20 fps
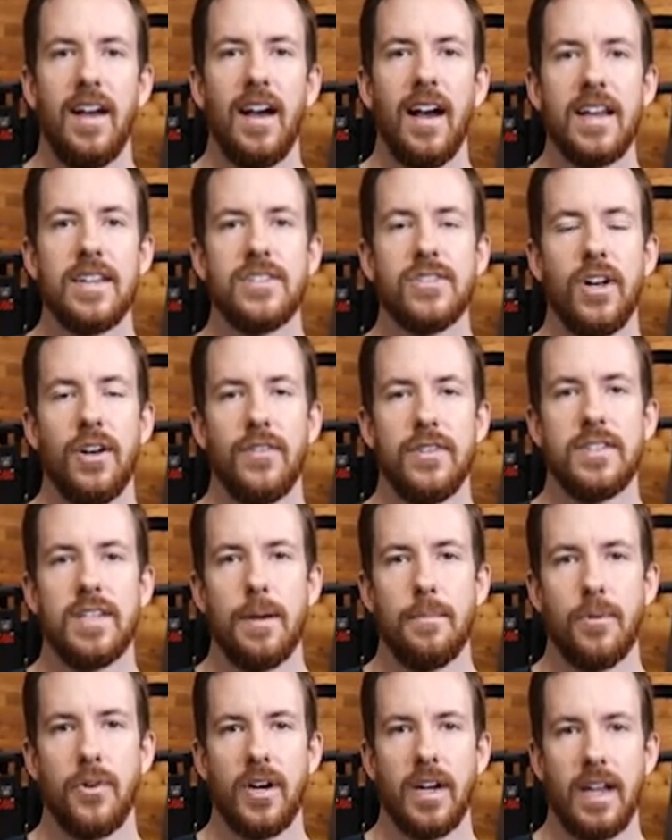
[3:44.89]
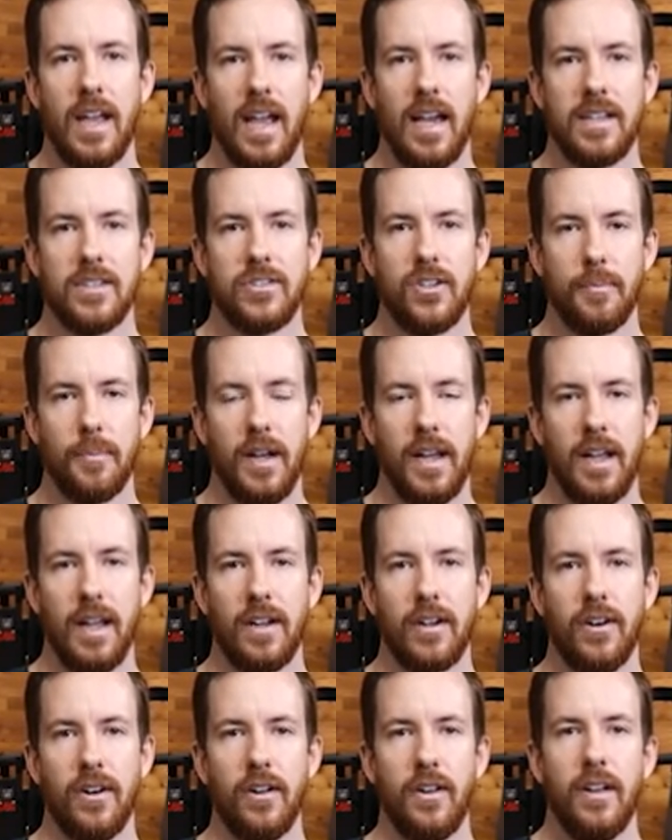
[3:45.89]
I still have a temporary cast on my
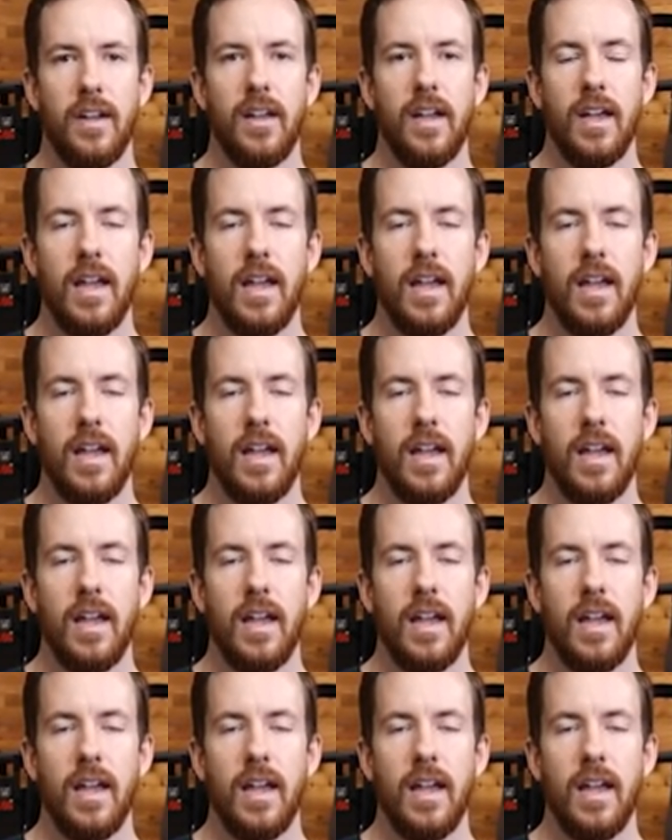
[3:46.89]
ankle